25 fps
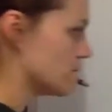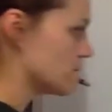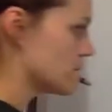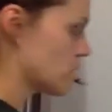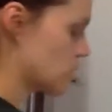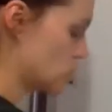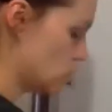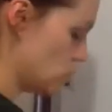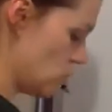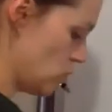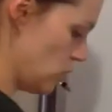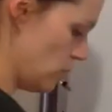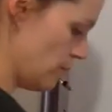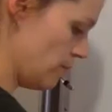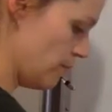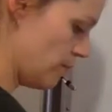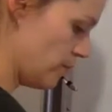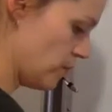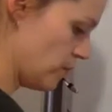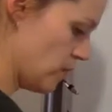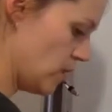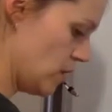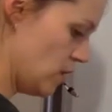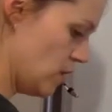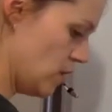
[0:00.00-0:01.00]
Cool.
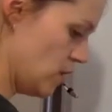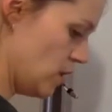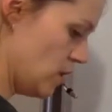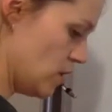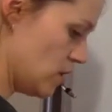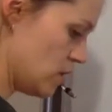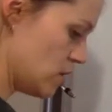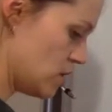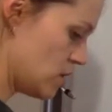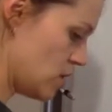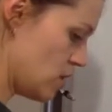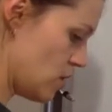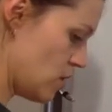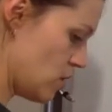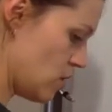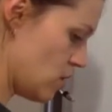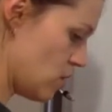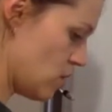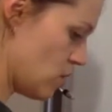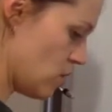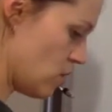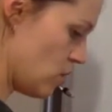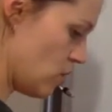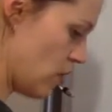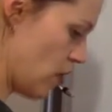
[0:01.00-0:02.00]

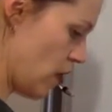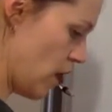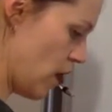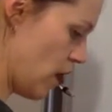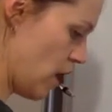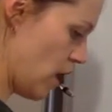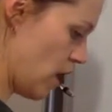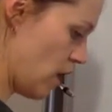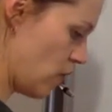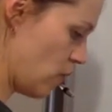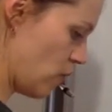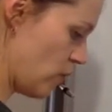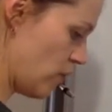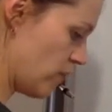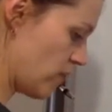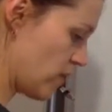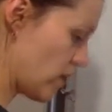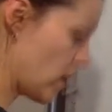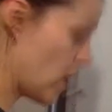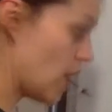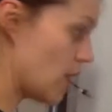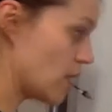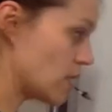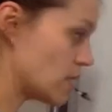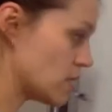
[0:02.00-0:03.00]
So, and we've
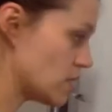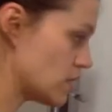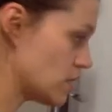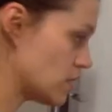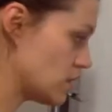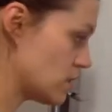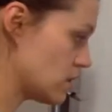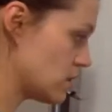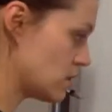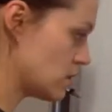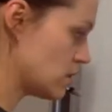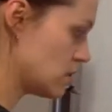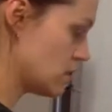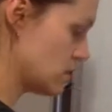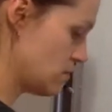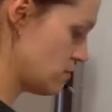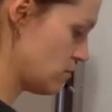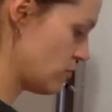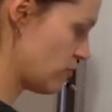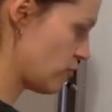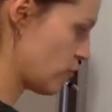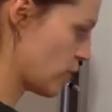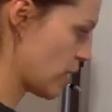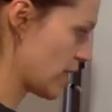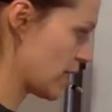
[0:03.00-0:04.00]
got,
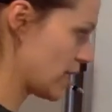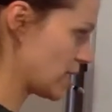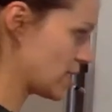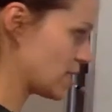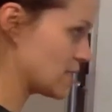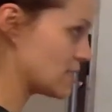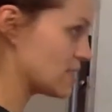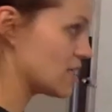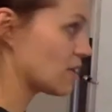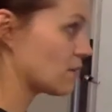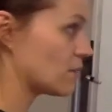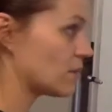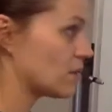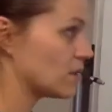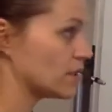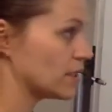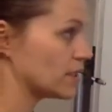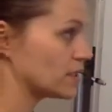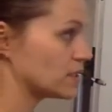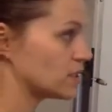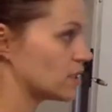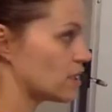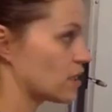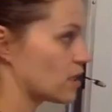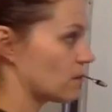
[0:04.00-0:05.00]
before I get to sigma,
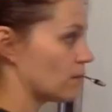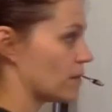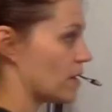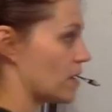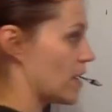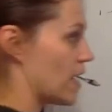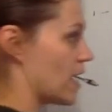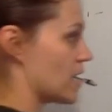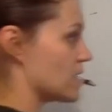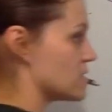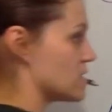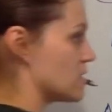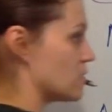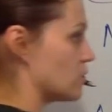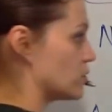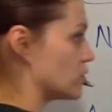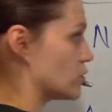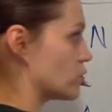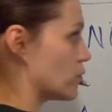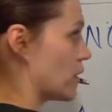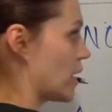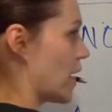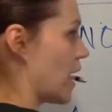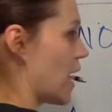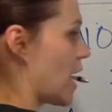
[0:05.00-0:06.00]
let's talk about S equals
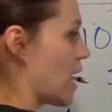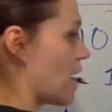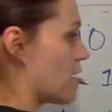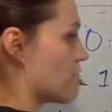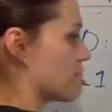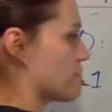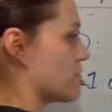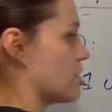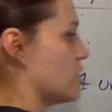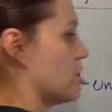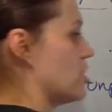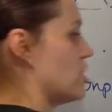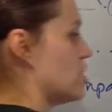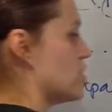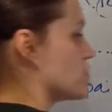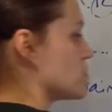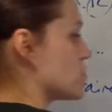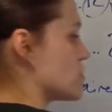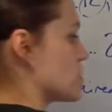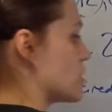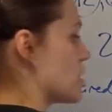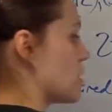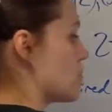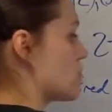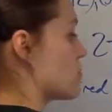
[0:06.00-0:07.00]
1/2. So
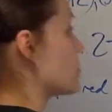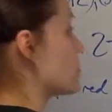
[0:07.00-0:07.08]
the number